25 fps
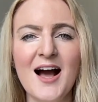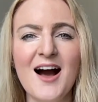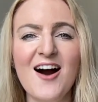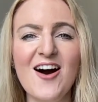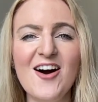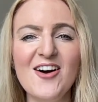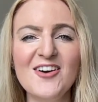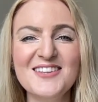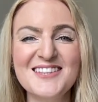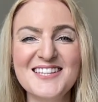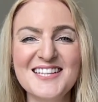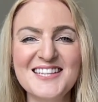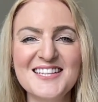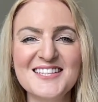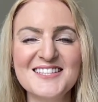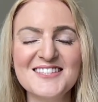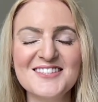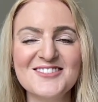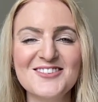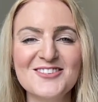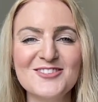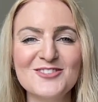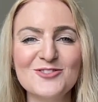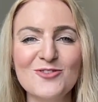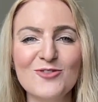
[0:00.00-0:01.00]
I think this
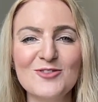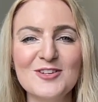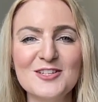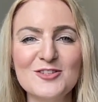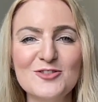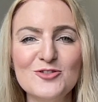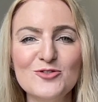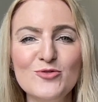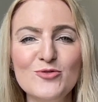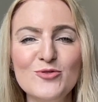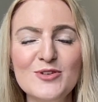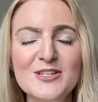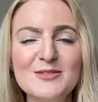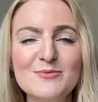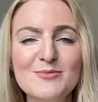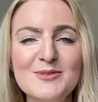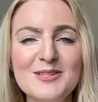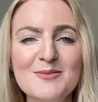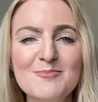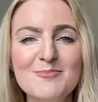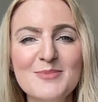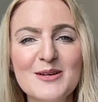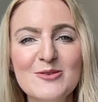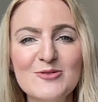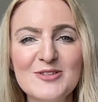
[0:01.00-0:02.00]
is a solid choice with a
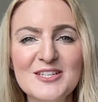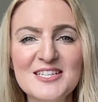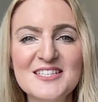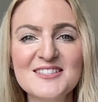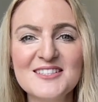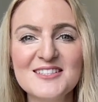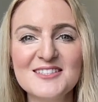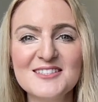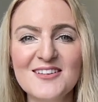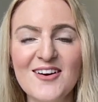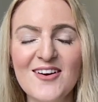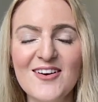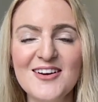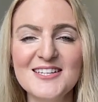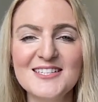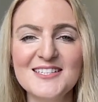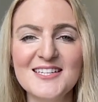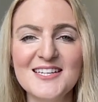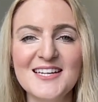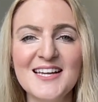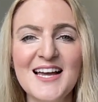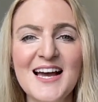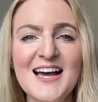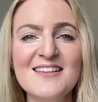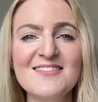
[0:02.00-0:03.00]
building
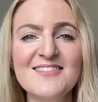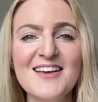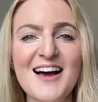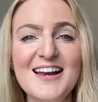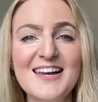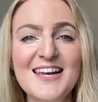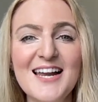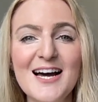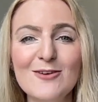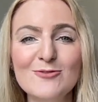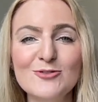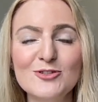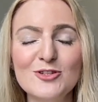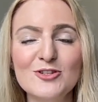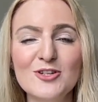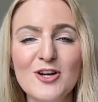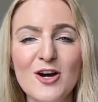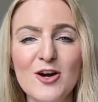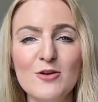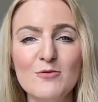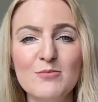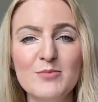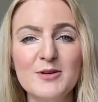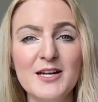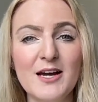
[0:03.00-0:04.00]
society that allows you to
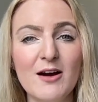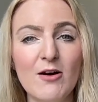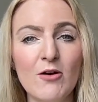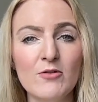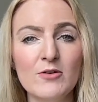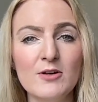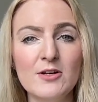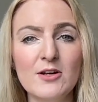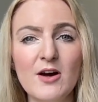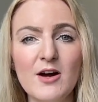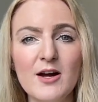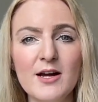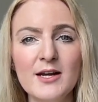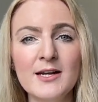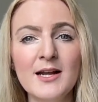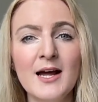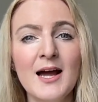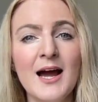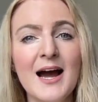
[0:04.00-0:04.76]
open it online,